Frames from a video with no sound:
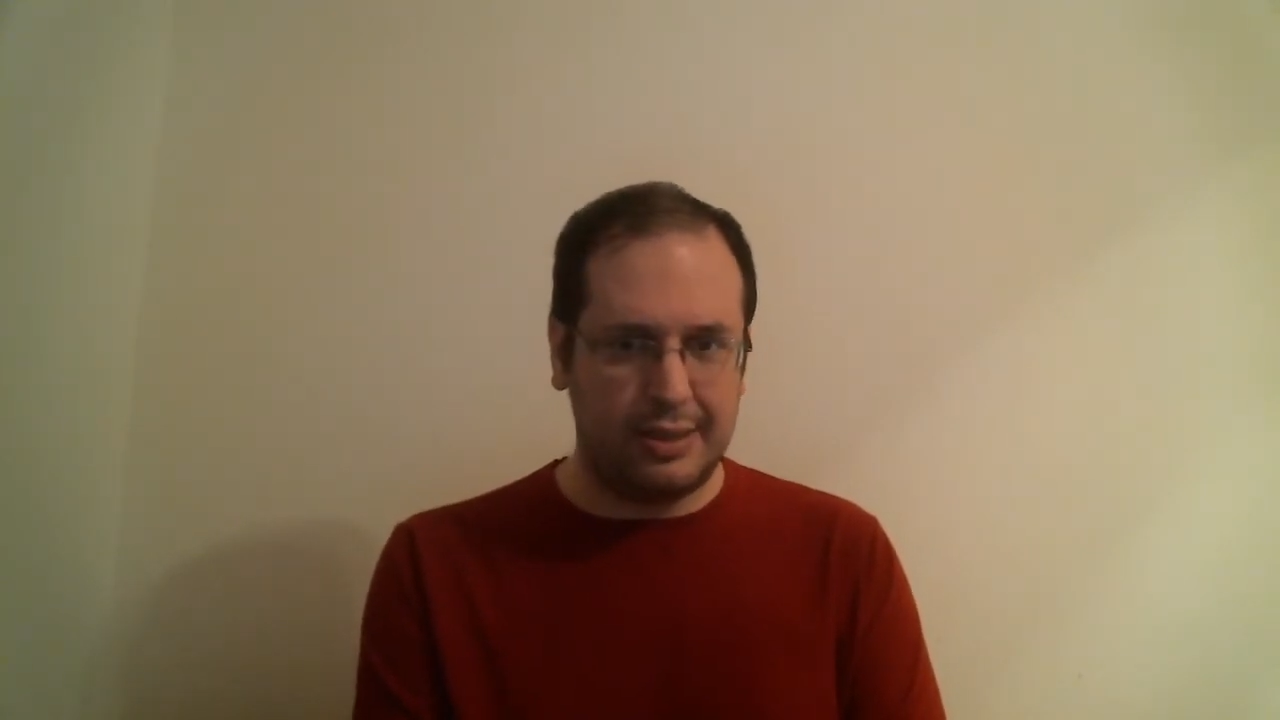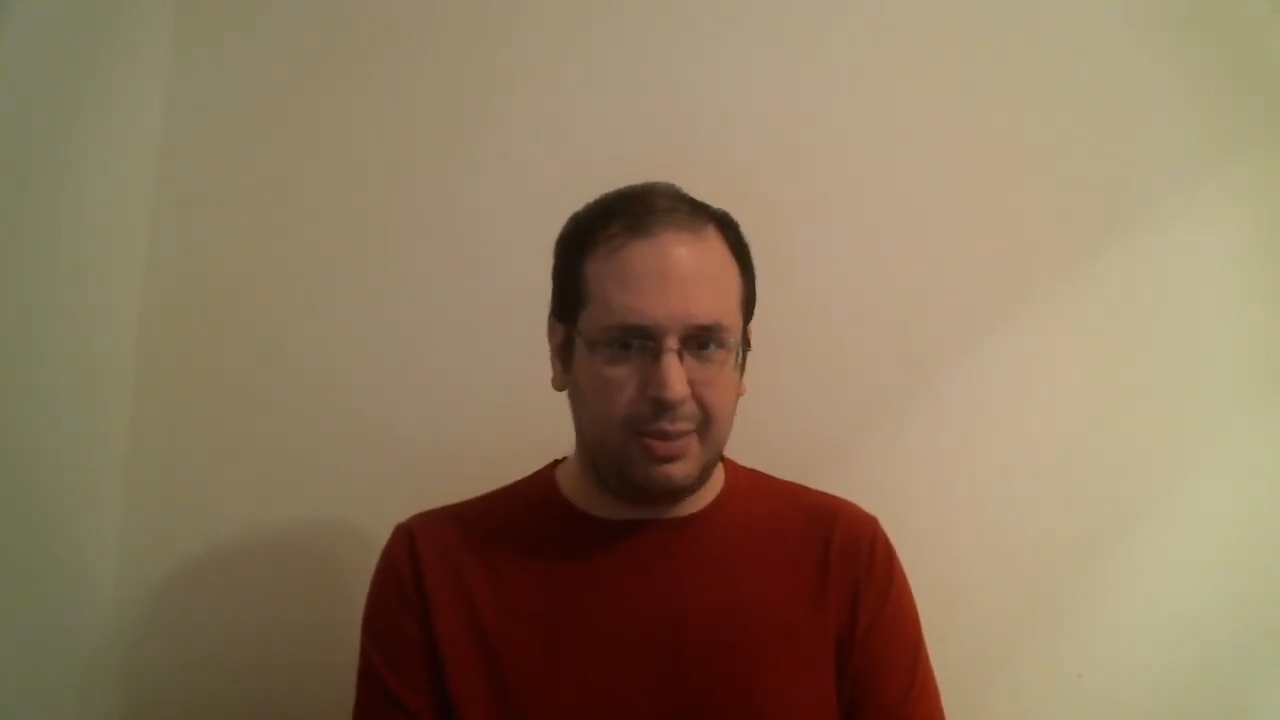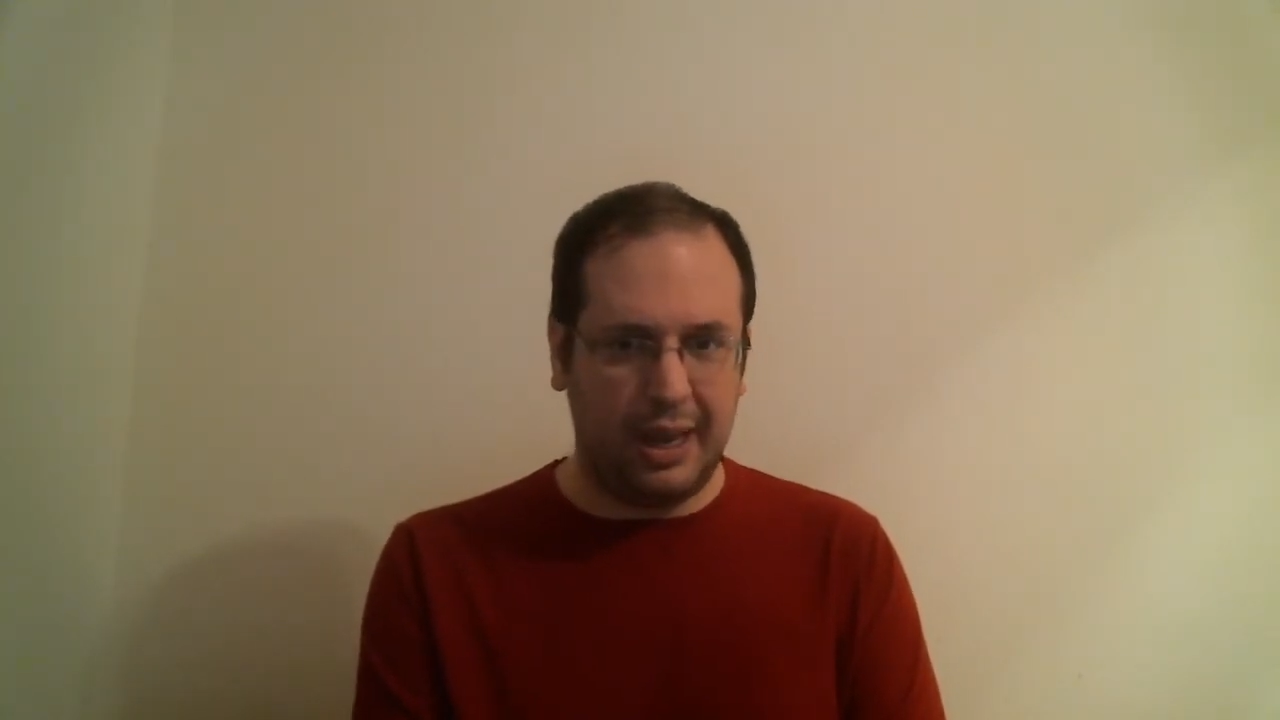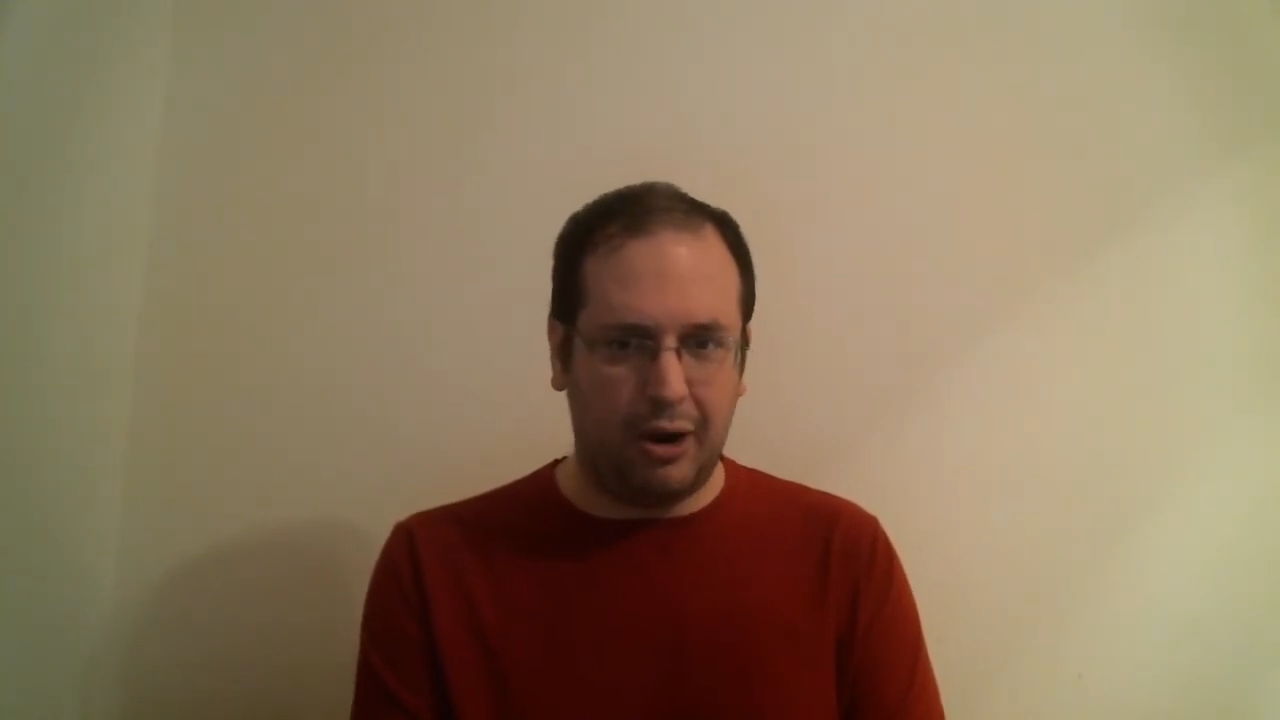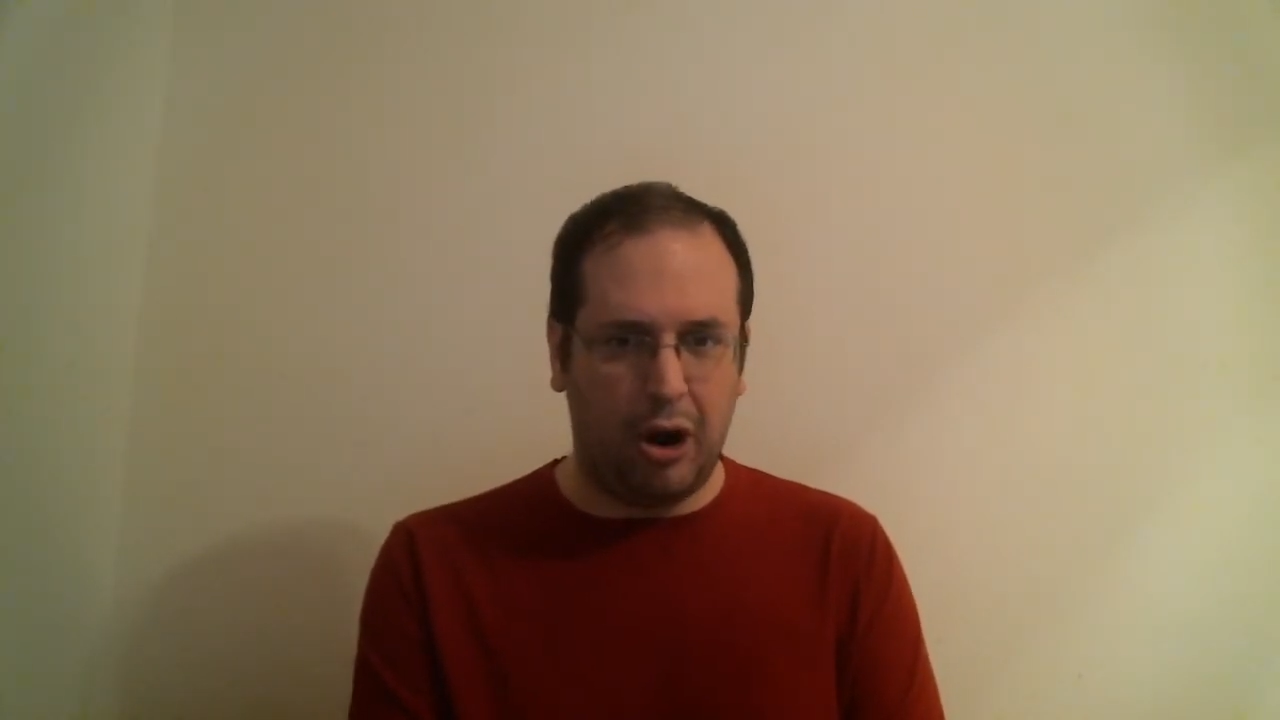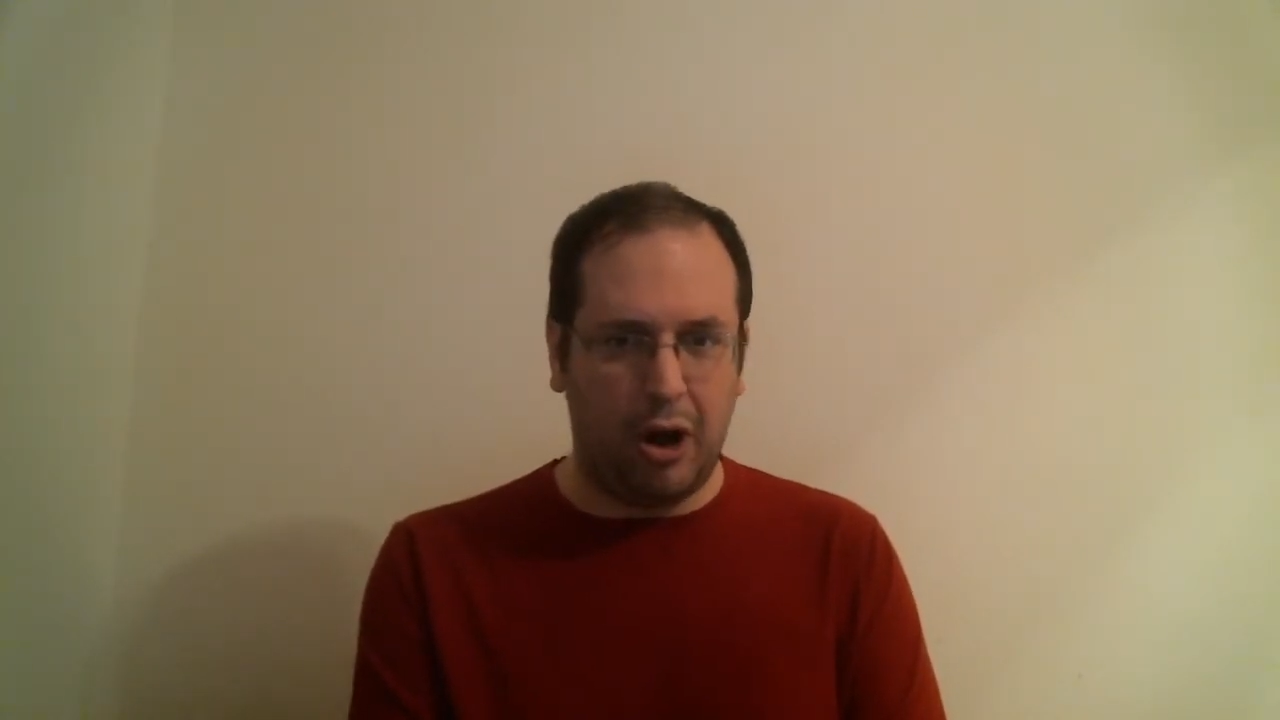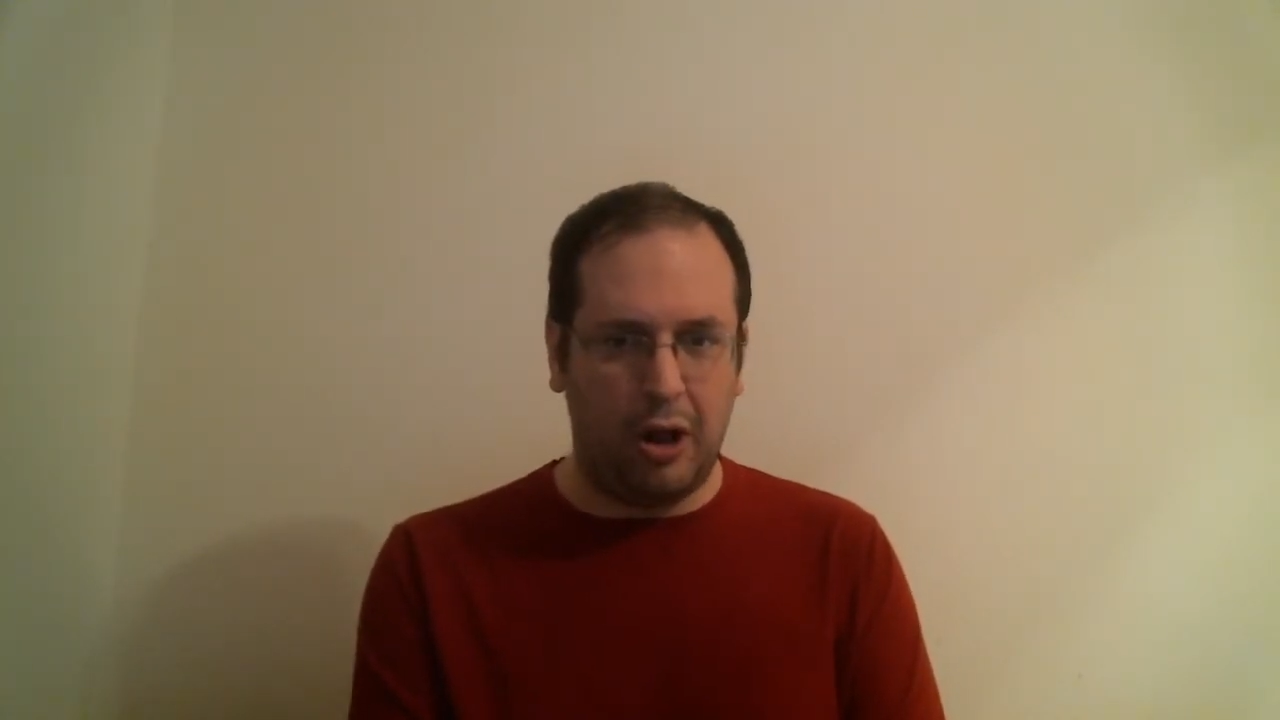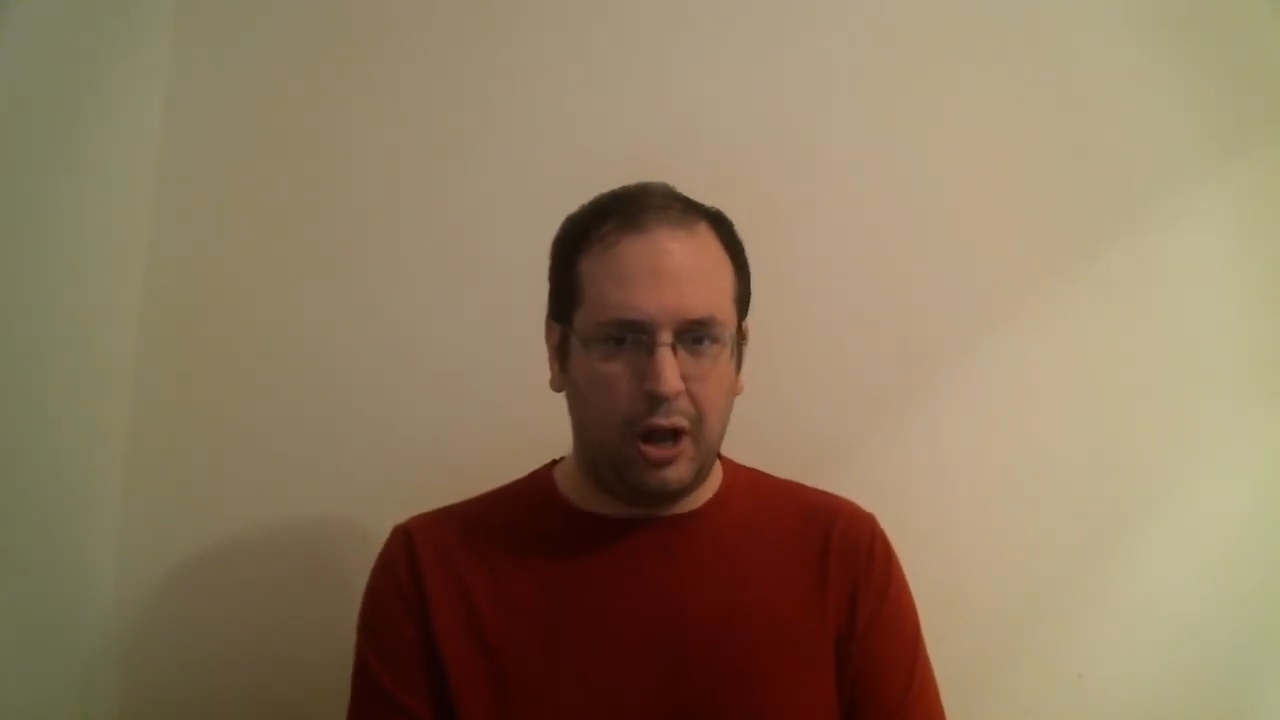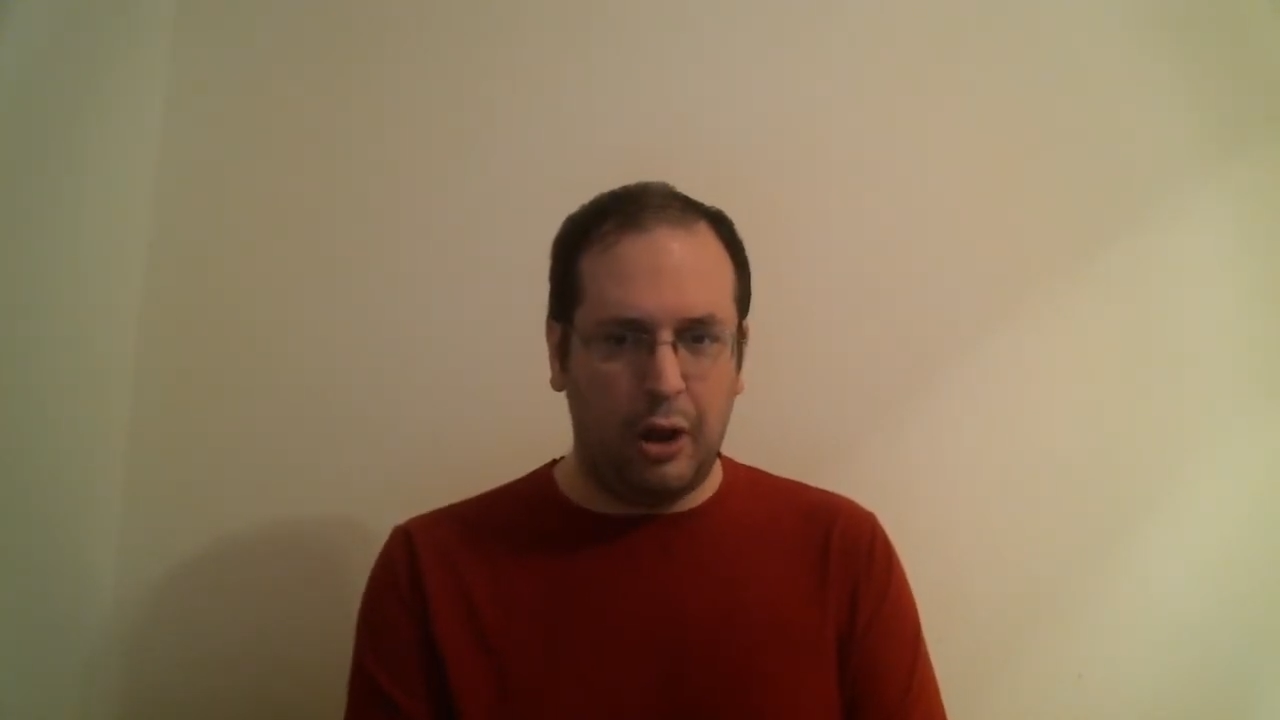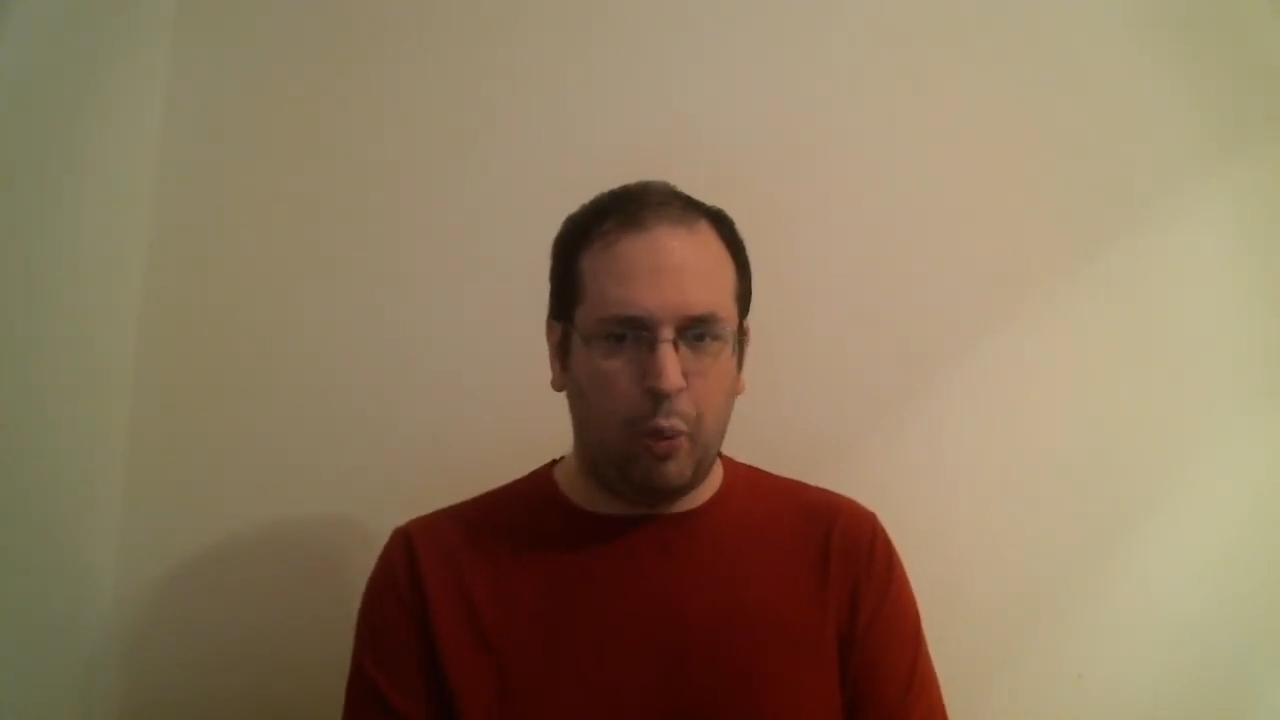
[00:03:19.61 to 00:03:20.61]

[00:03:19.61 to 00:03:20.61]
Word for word: to me at all.